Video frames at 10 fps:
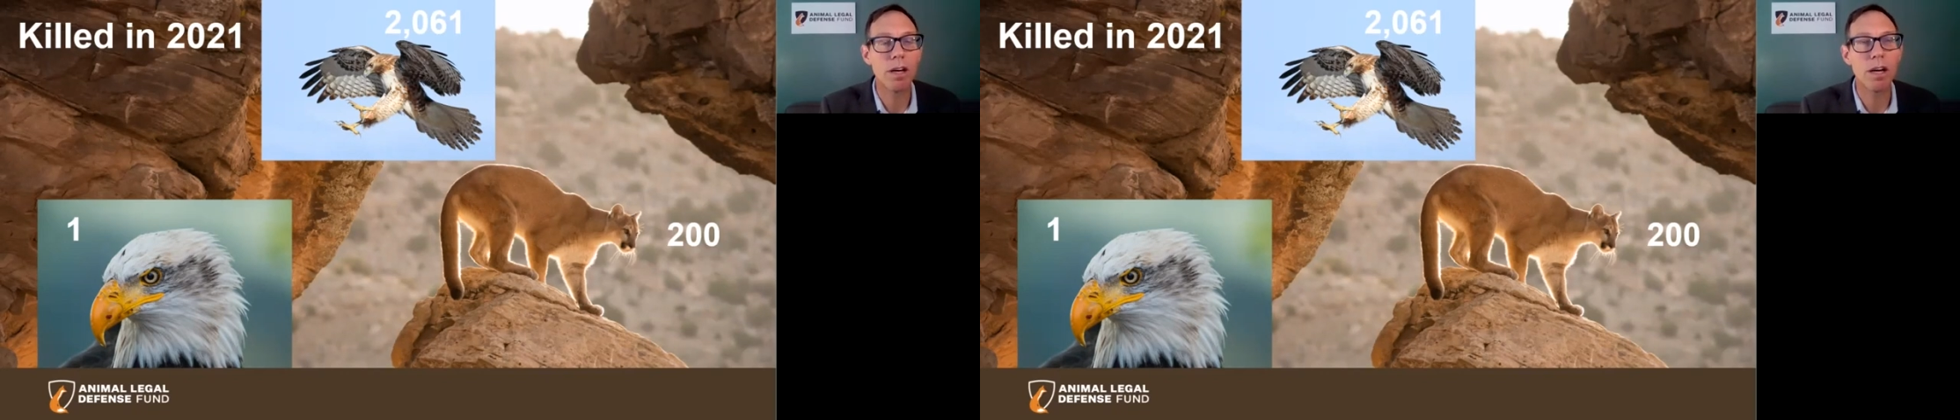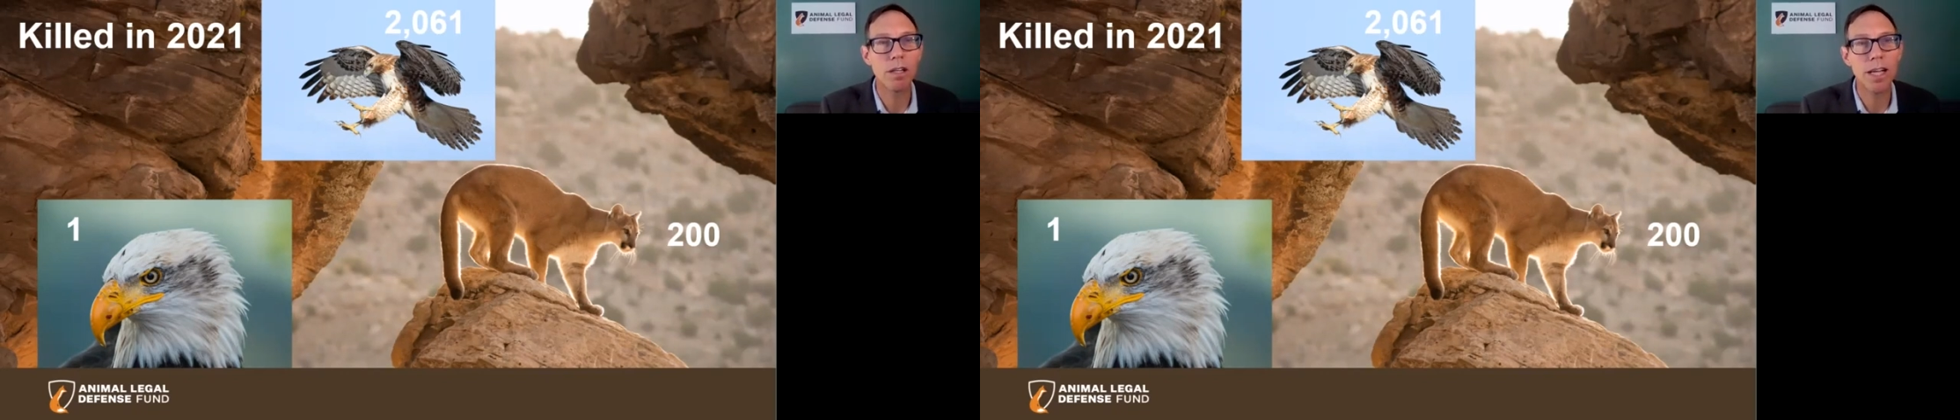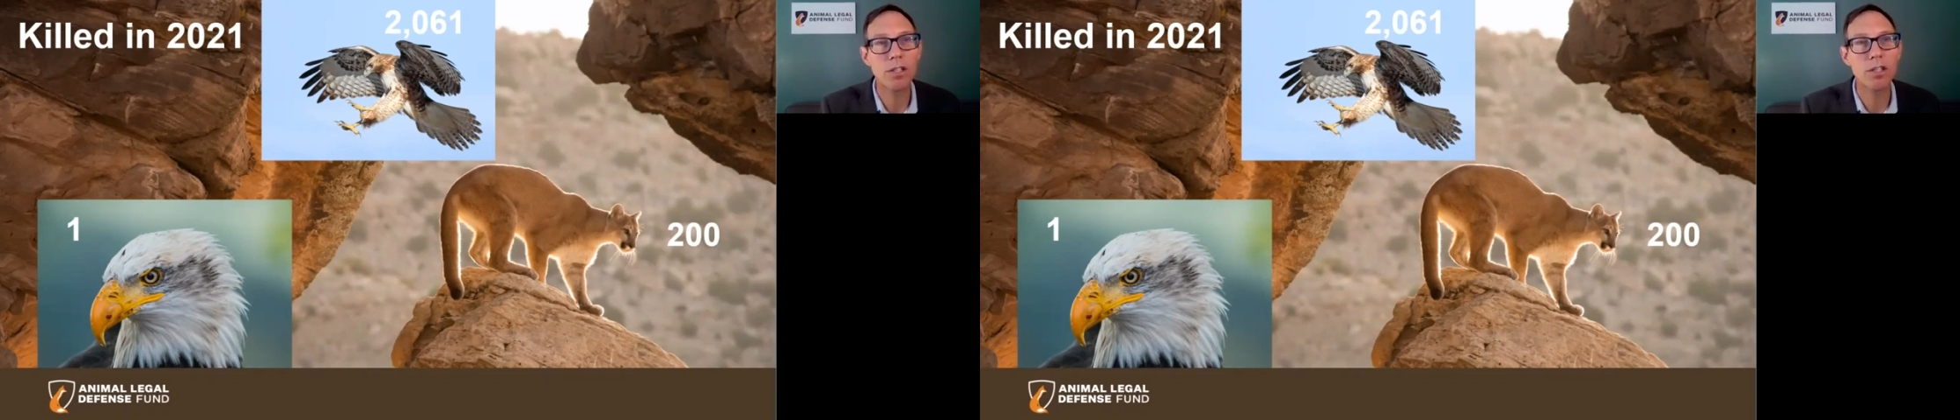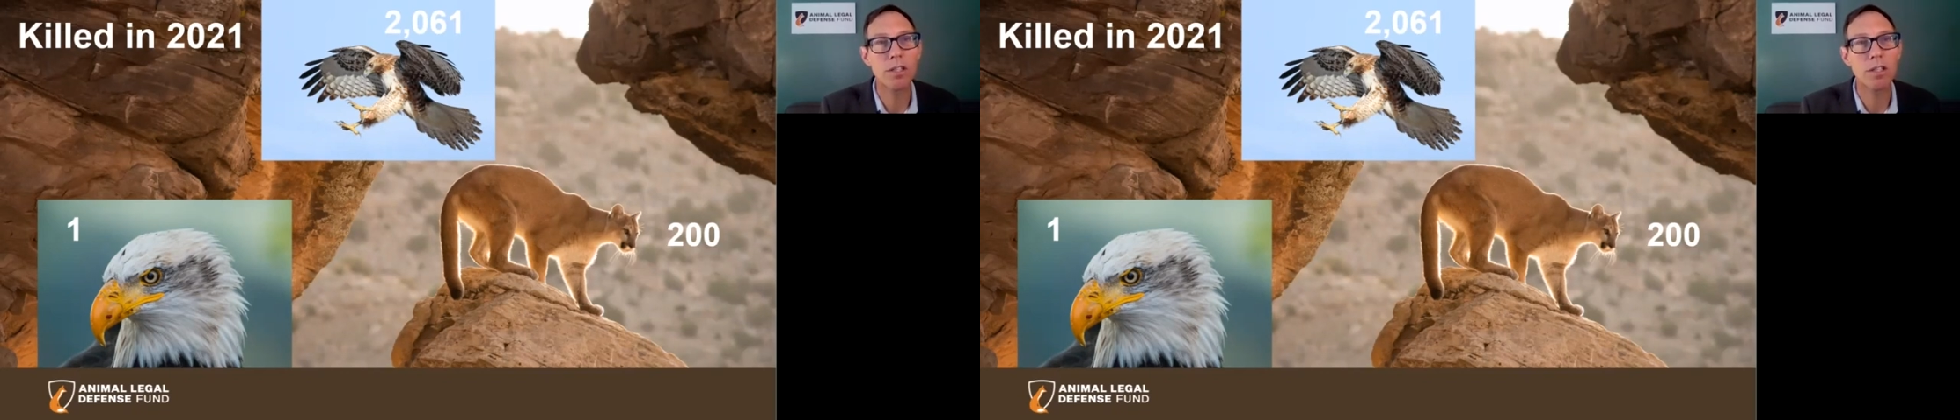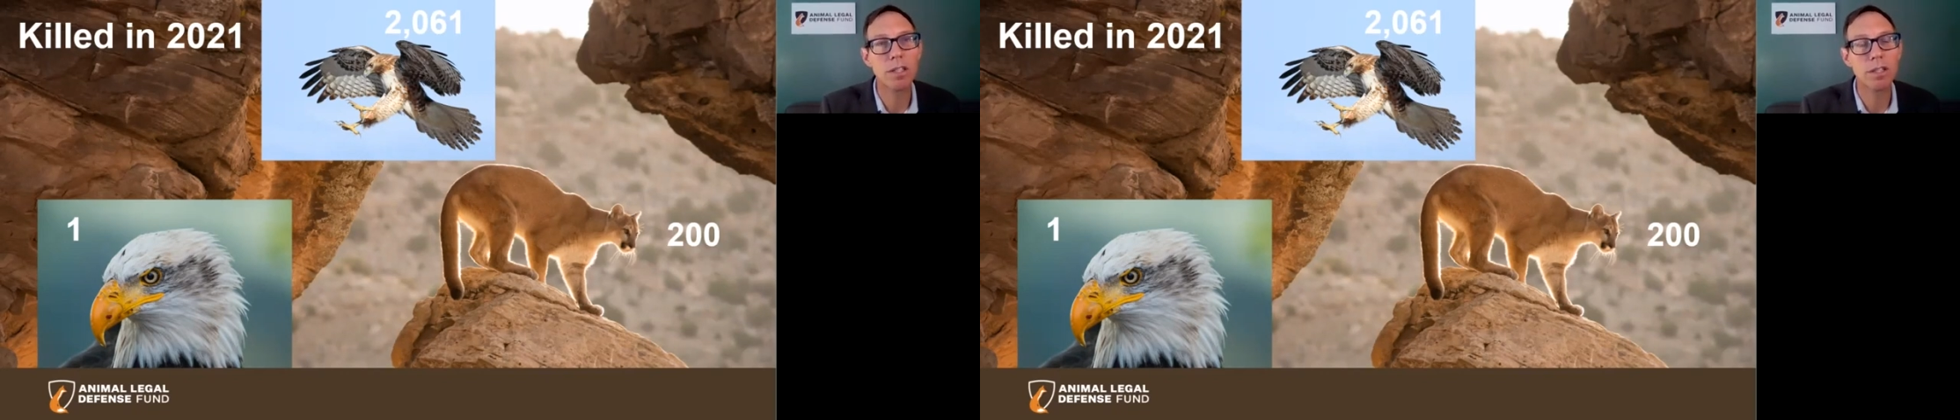our
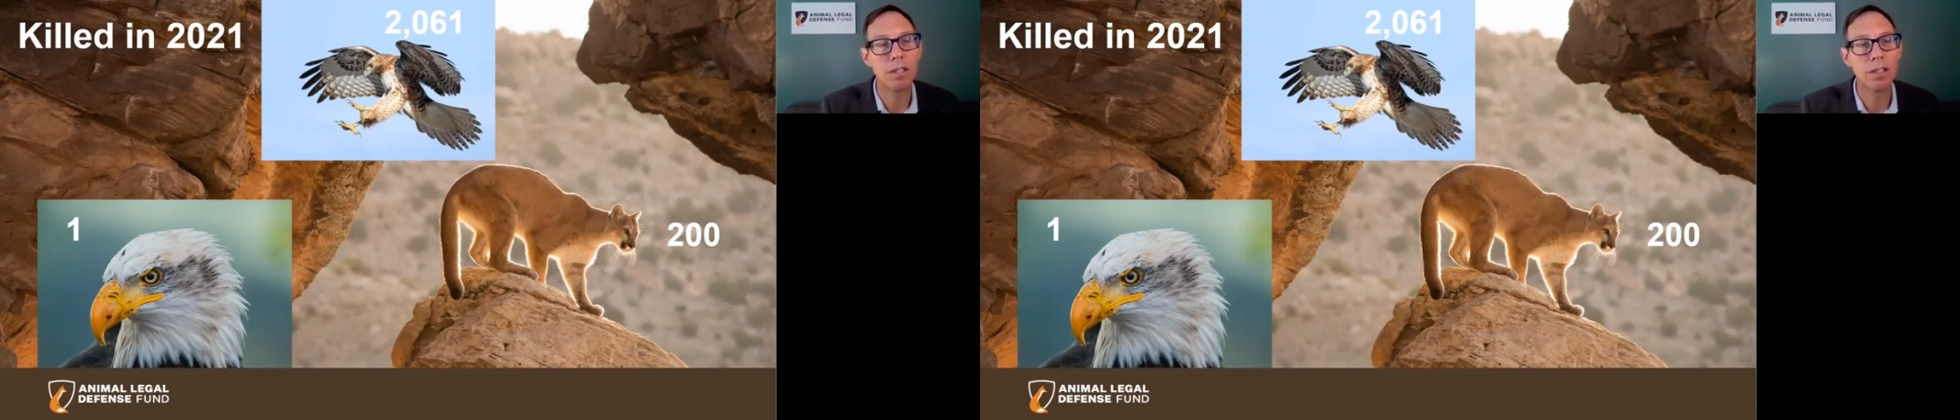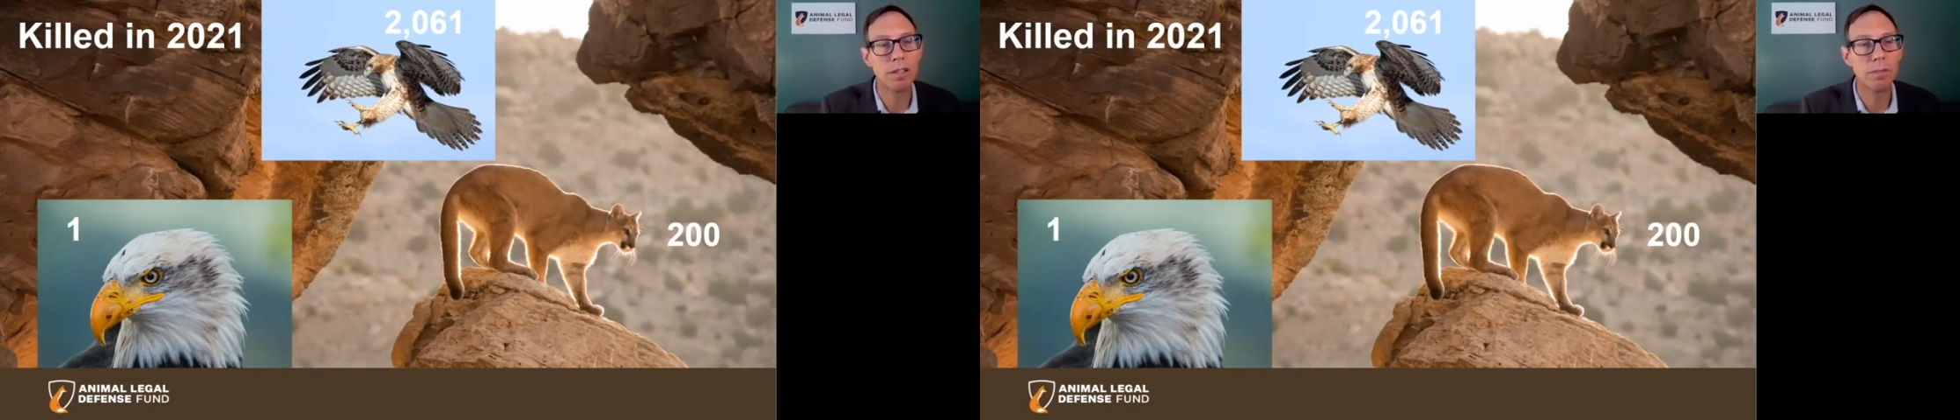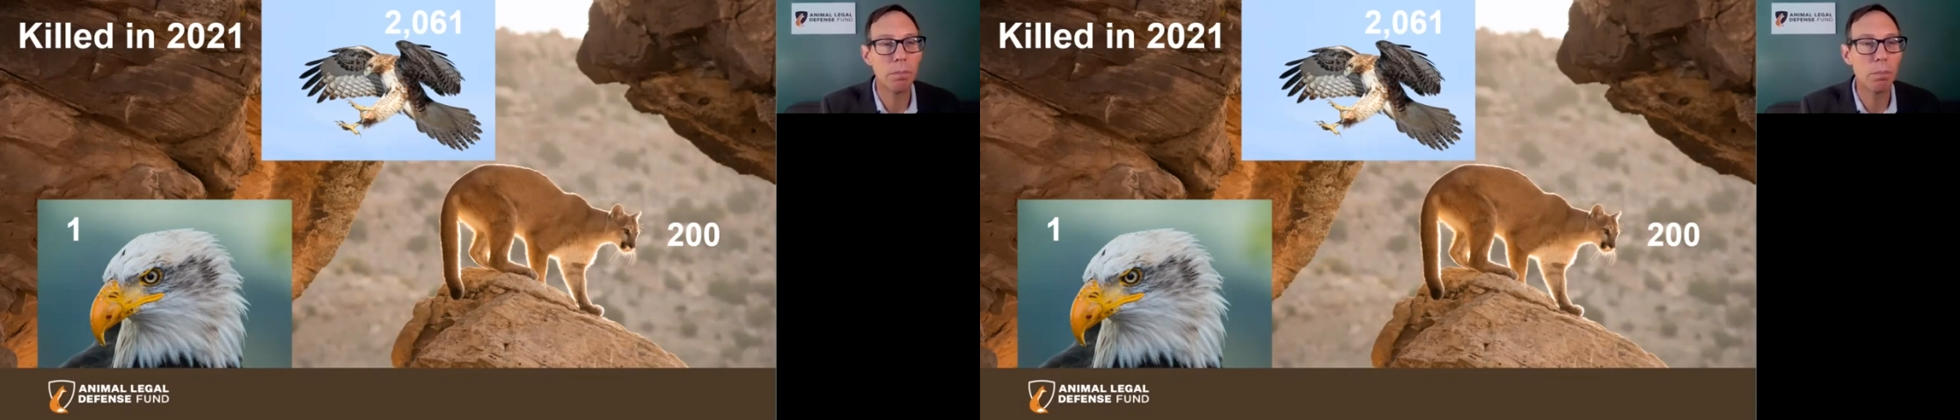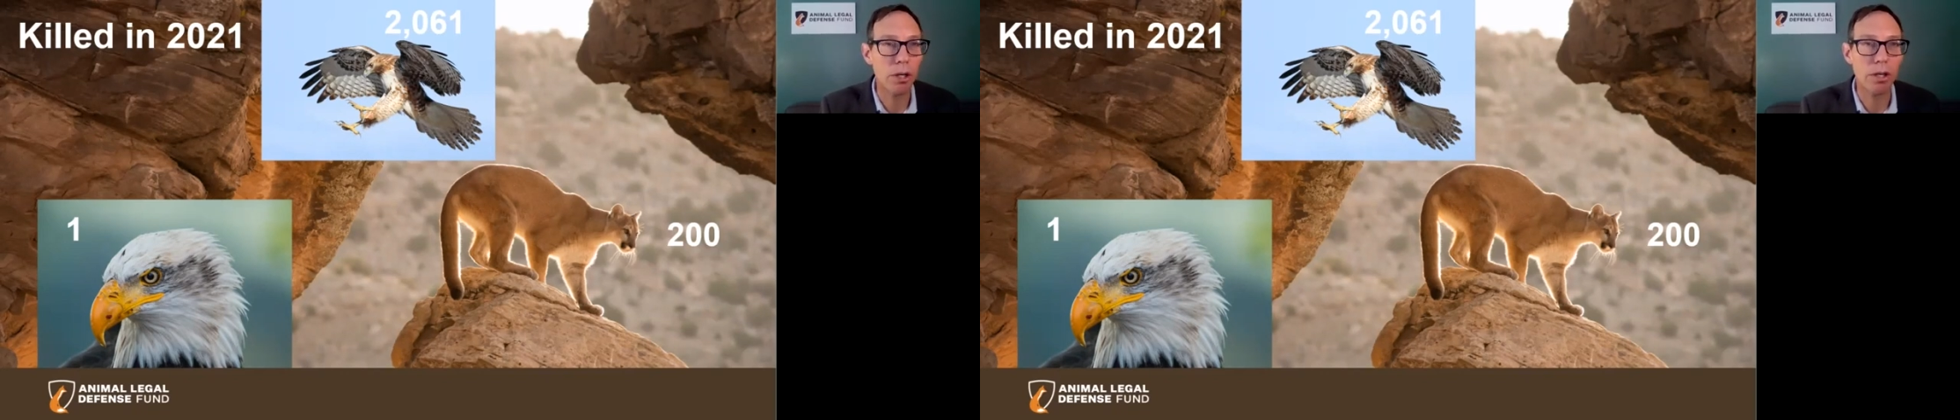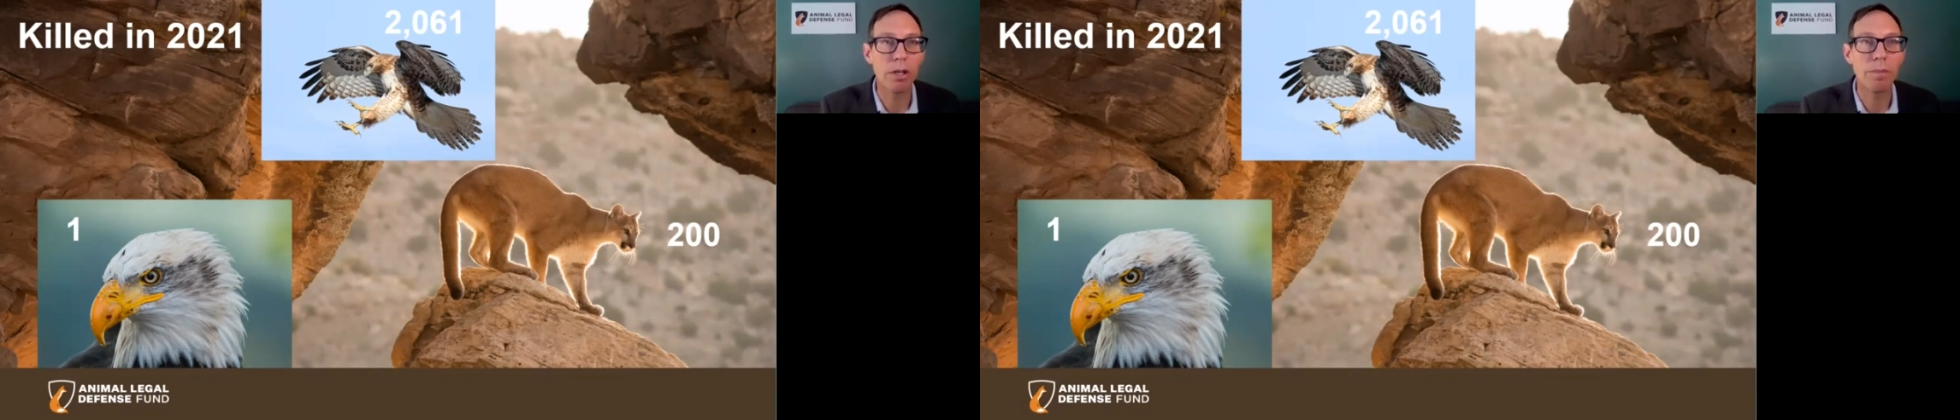nation's
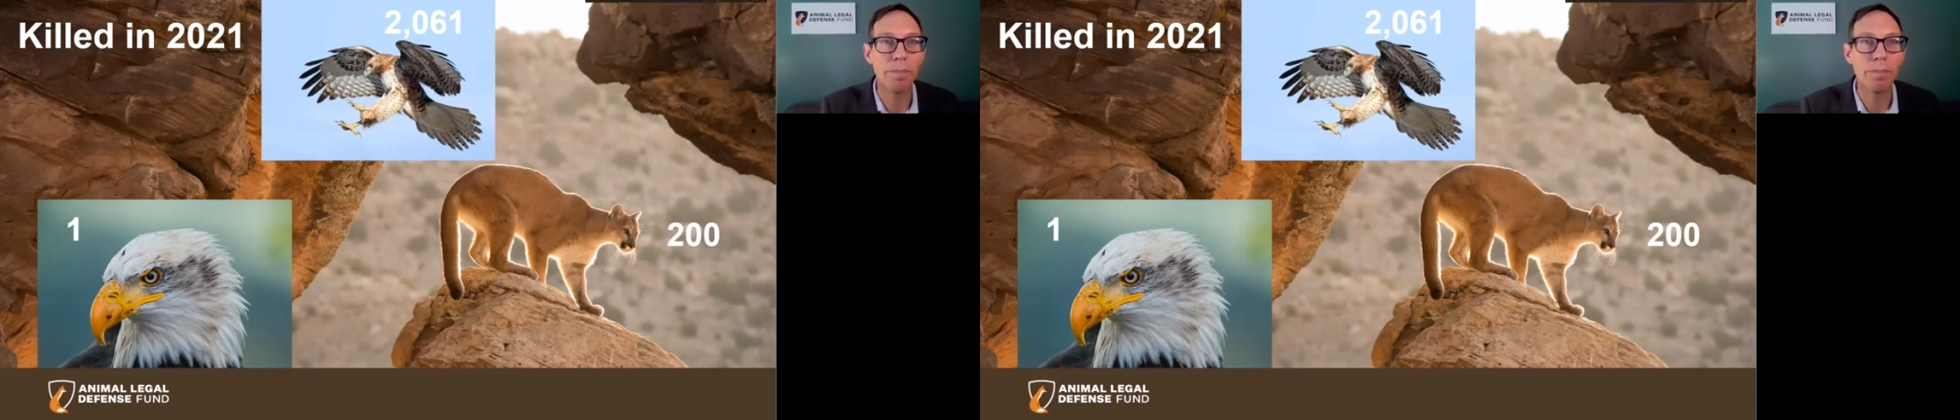bird.